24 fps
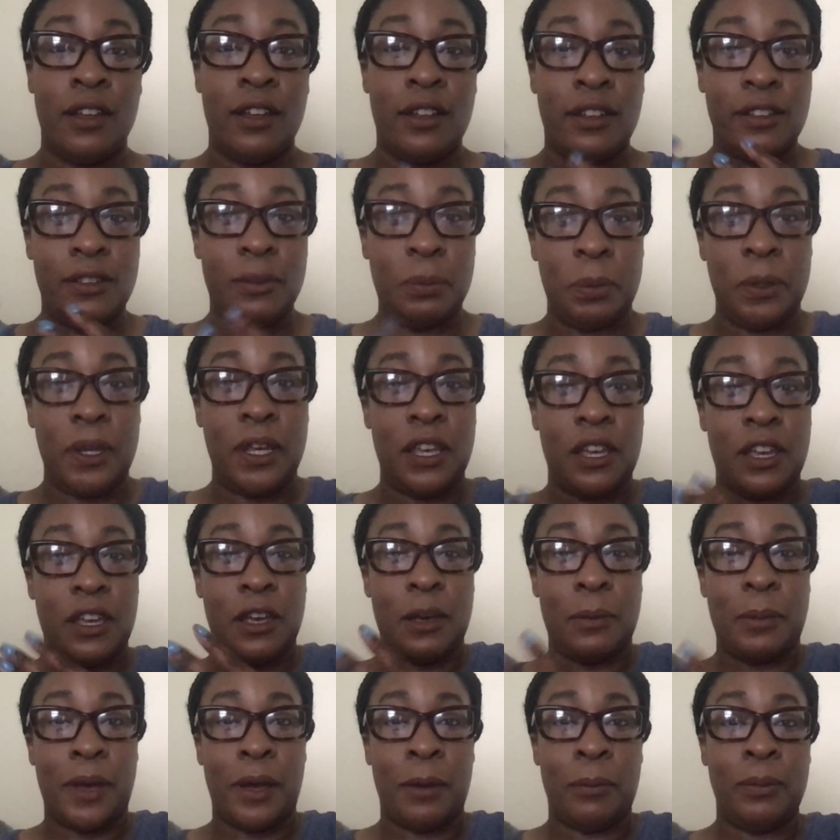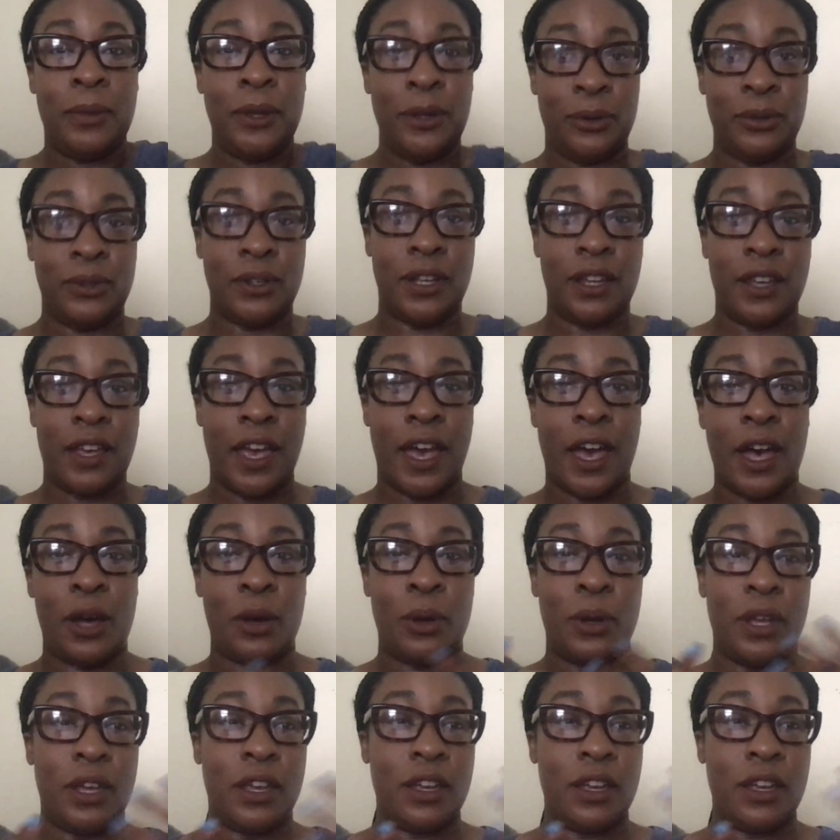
speaking about music, how it